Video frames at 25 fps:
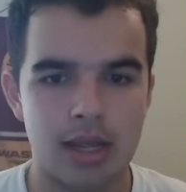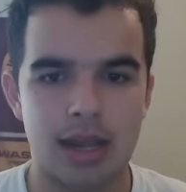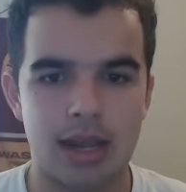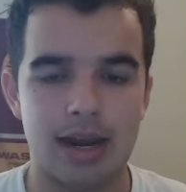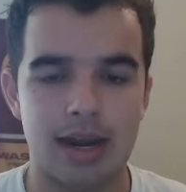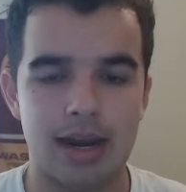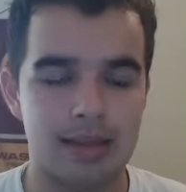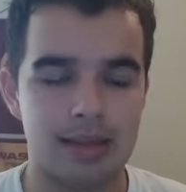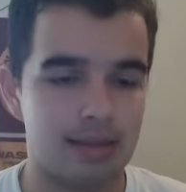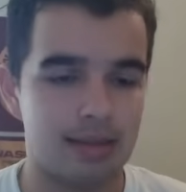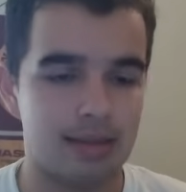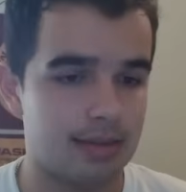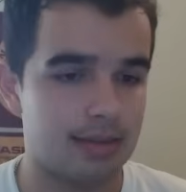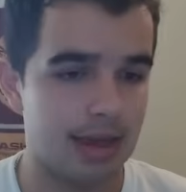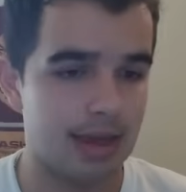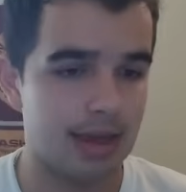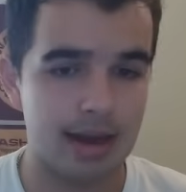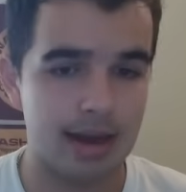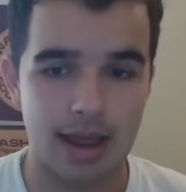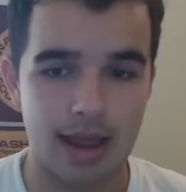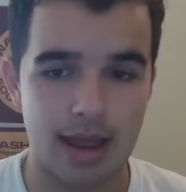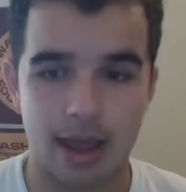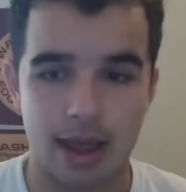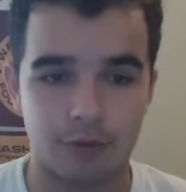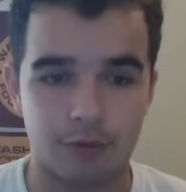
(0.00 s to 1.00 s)
And I
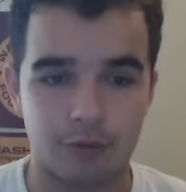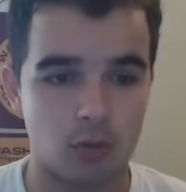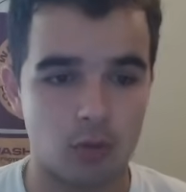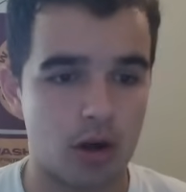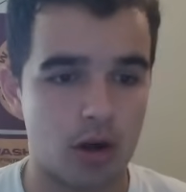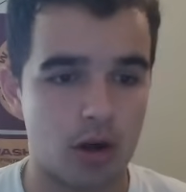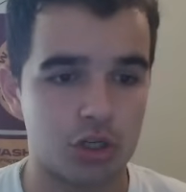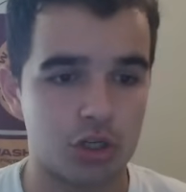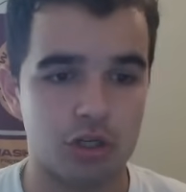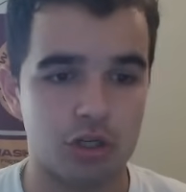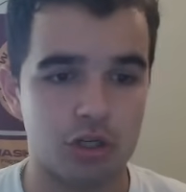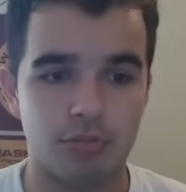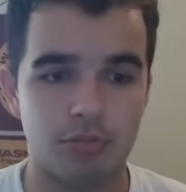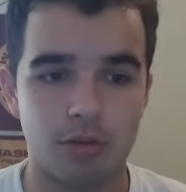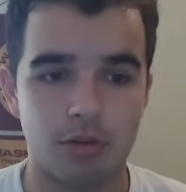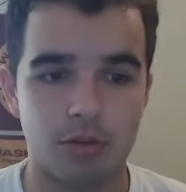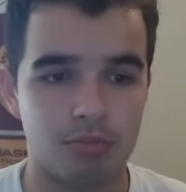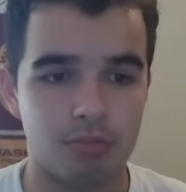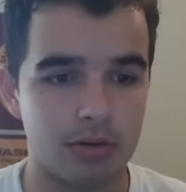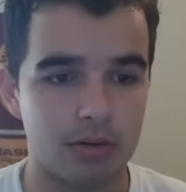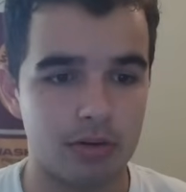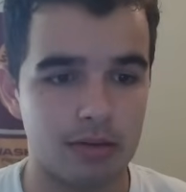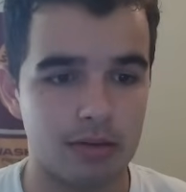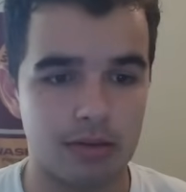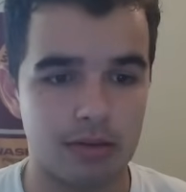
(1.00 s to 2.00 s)
said after watching him in the
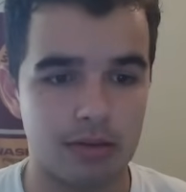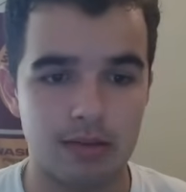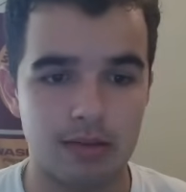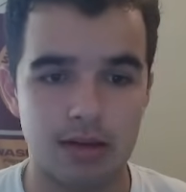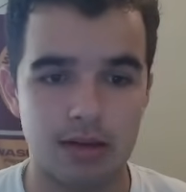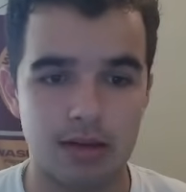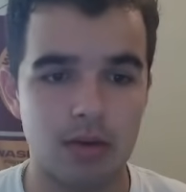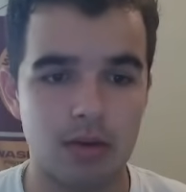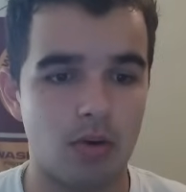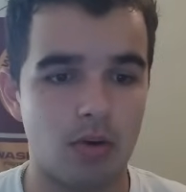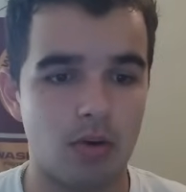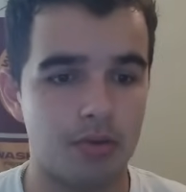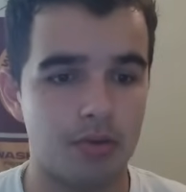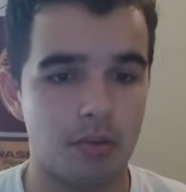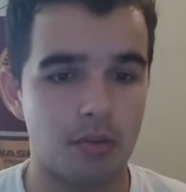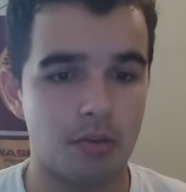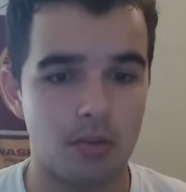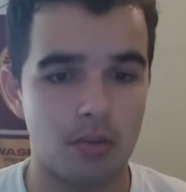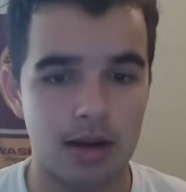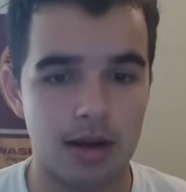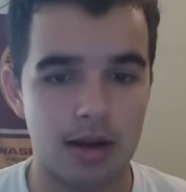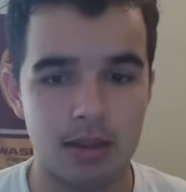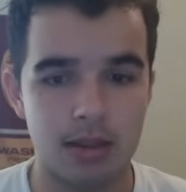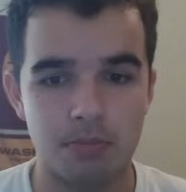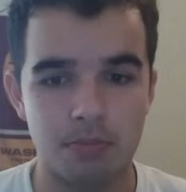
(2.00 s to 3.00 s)
preseason, he wasn't
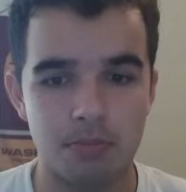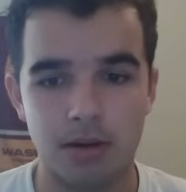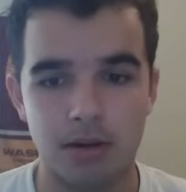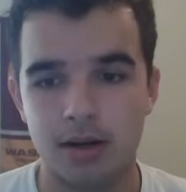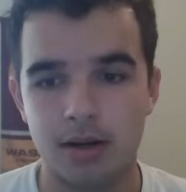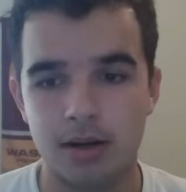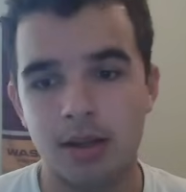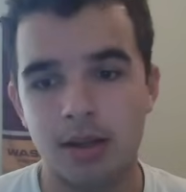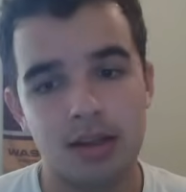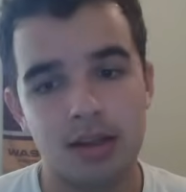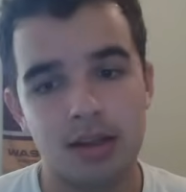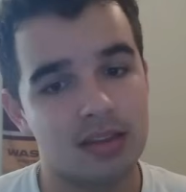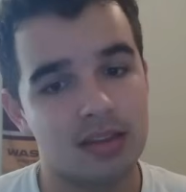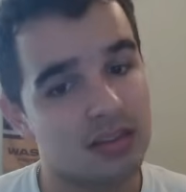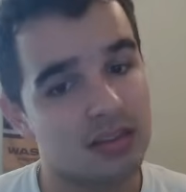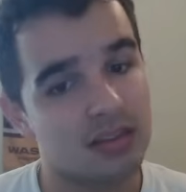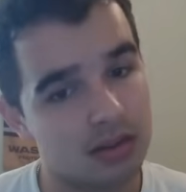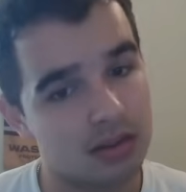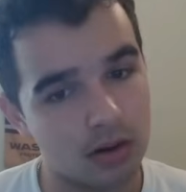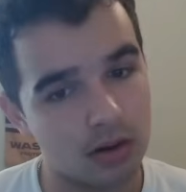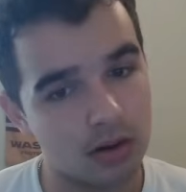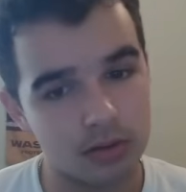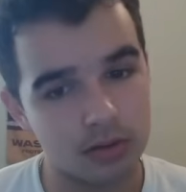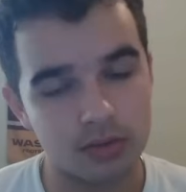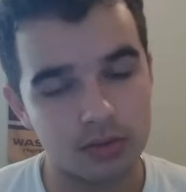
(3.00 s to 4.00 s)
ready, but
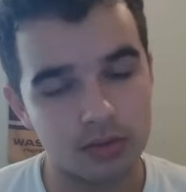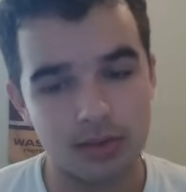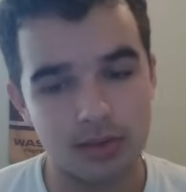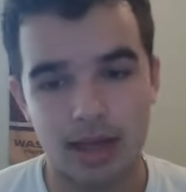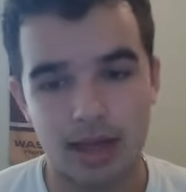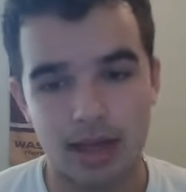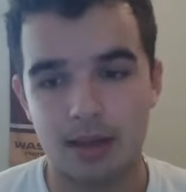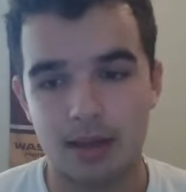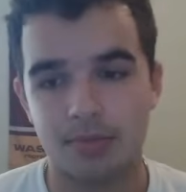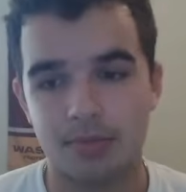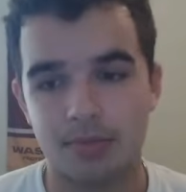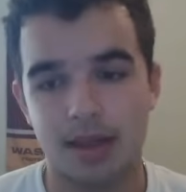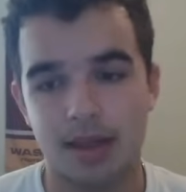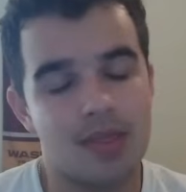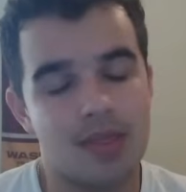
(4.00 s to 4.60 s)
zero snaps.